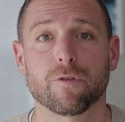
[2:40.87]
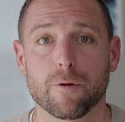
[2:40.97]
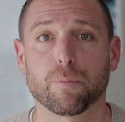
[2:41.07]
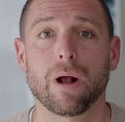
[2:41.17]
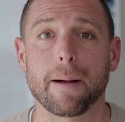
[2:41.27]
for
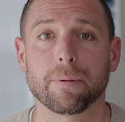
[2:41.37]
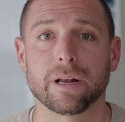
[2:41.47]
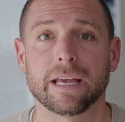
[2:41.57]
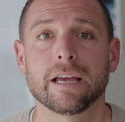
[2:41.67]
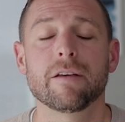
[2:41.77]
the
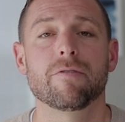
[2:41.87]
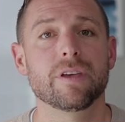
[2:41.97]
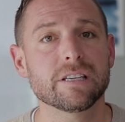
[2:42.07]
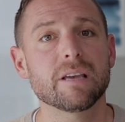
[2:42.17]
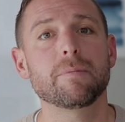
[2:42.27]
property.
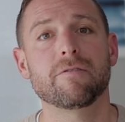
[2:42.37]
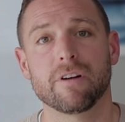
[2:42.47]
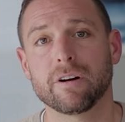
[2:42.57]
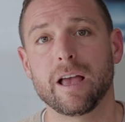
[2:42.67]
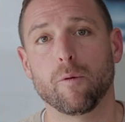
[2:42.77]
This can be
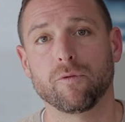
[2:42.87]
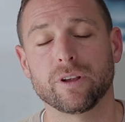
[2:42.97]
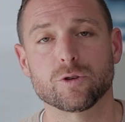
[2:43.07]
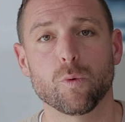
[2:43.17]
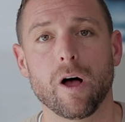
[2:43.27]
very
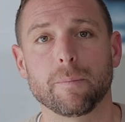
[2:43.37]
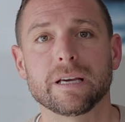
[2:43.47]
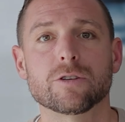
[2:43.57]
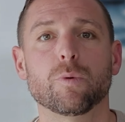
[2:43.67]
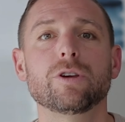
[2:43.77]
helpful as well
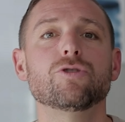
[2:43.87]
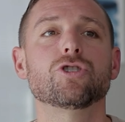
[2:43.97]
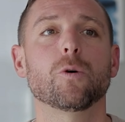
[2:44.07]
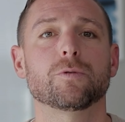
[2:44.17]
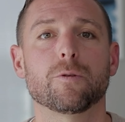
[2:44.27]
because when you
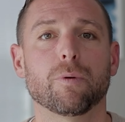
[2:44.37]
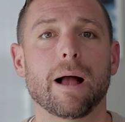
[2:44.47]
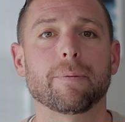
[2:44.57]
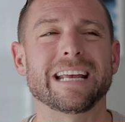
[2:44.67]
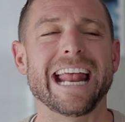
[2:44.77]
show up to the
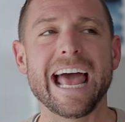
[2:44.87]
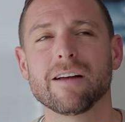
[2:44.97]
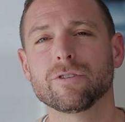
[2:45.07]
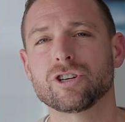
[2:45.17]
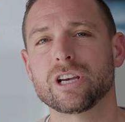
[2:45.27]
property, an
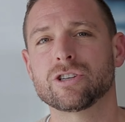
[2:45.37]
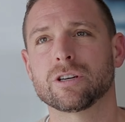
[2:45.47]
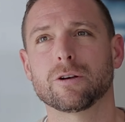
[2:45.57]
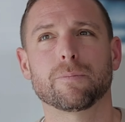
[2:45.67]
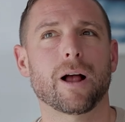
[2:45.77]
average
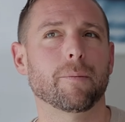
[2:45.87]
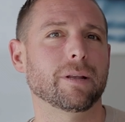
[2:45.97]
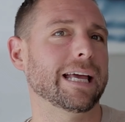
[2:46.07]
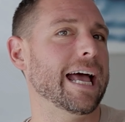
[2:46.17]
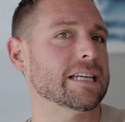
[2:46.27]
agent could
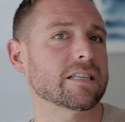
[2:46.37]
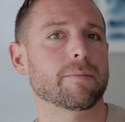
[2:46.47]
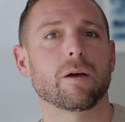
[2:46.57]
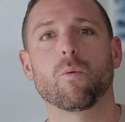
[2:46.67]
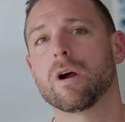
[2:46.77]
probably
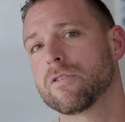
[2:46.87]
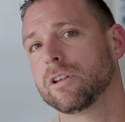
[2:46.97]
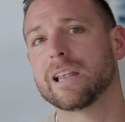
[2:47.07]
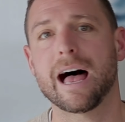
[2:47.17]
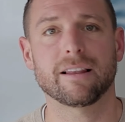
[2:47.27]
estimate where
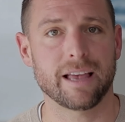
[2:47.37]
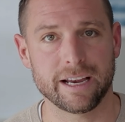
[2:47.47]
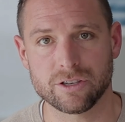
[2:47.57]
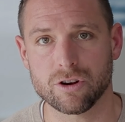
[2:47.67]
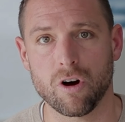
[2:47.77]
the lot
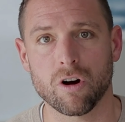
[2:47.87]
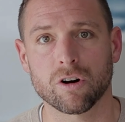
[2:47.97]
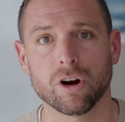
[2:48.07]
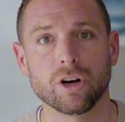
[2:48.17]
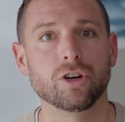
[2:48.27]
lines
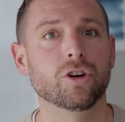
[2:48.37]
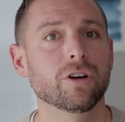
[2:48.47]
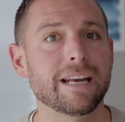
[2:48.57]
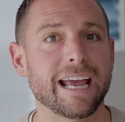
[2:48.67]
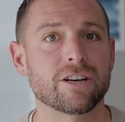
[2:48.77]
are. A
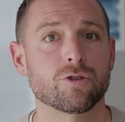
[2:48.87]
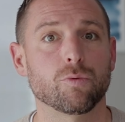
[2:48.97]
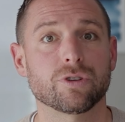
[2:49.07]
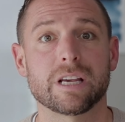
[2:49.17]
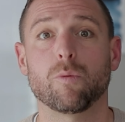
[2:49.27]
good agent
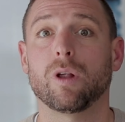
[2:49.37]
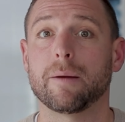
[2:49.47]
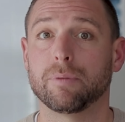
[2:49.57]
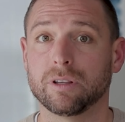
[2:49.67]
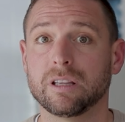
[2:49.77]
will say, well,
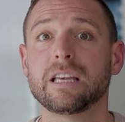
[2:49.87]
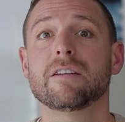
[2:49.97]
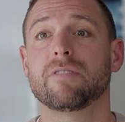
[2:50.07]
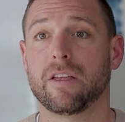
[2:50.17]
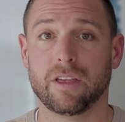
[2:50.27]
I
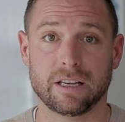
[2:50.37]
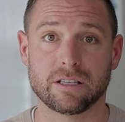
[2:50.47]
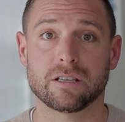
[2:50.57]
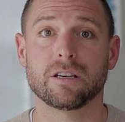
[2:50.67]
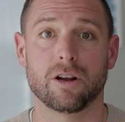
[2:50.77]
believe that
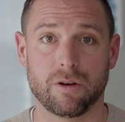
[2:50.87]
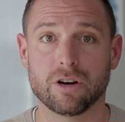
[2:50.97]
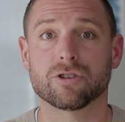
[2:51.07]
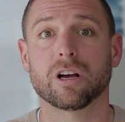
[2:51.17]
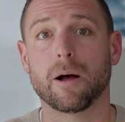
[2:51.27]
it's,
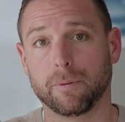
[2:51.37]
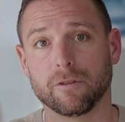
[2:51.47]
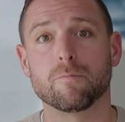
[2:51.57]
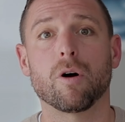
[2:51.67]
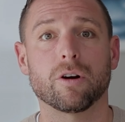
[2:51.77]
here's a couple
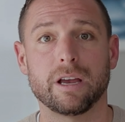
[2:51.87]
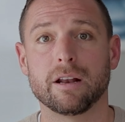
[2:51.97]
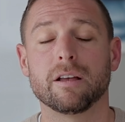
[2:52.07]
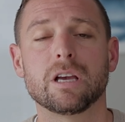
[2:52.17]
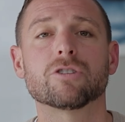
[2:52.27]

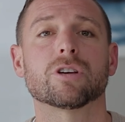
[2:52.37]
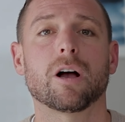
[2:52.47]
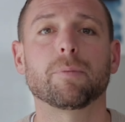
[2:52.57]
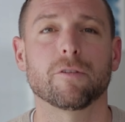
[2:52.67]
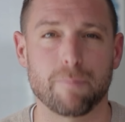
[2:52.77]

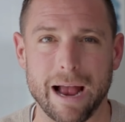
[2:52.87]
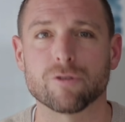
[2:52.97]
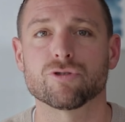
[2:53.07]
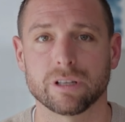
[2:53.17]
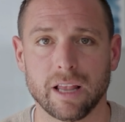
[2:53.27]
of
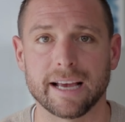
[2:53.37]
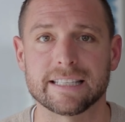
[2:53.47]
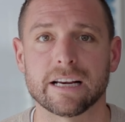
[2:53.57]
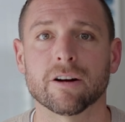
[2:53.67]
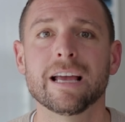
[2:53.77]
boundary
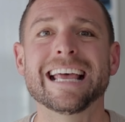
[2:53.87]
lines here.